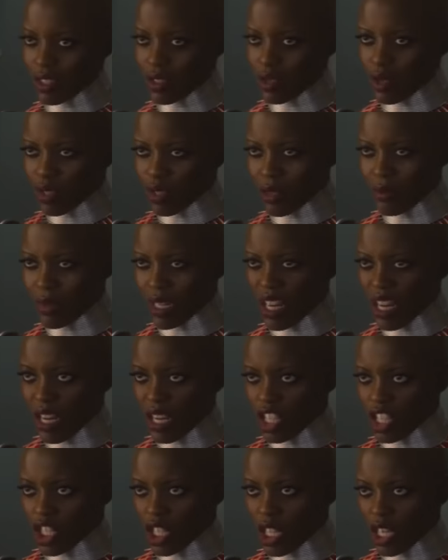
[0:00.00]
Dora
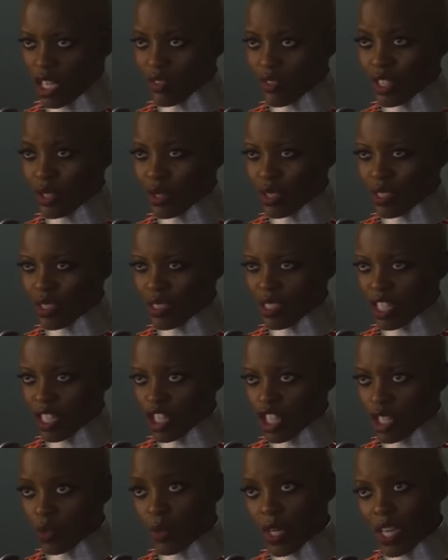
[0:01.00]
Milaje have
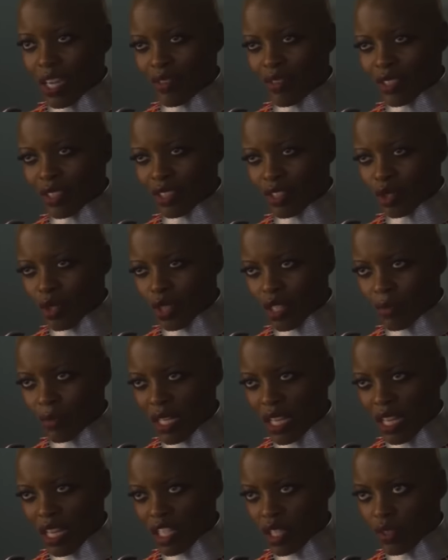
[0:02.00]
jurisdiction wherever the Dora
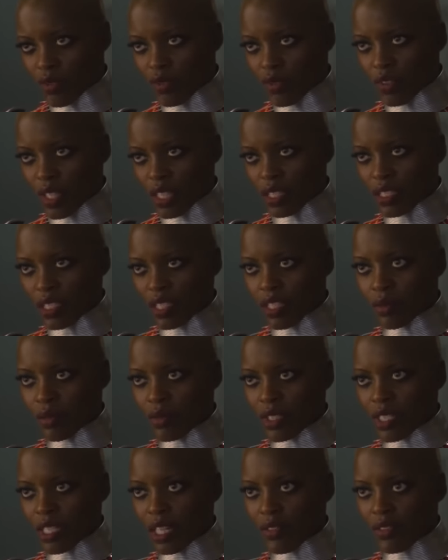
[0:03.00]
Milaje find
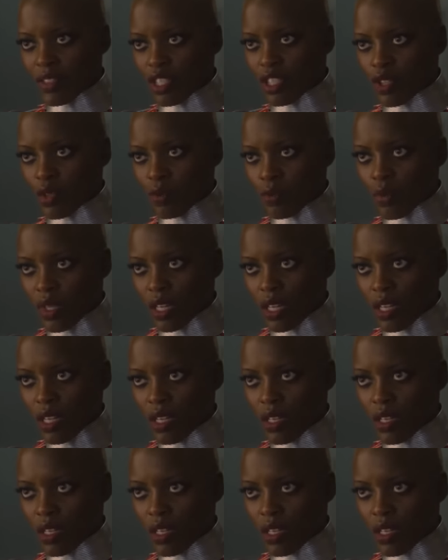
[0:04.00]
themselves to be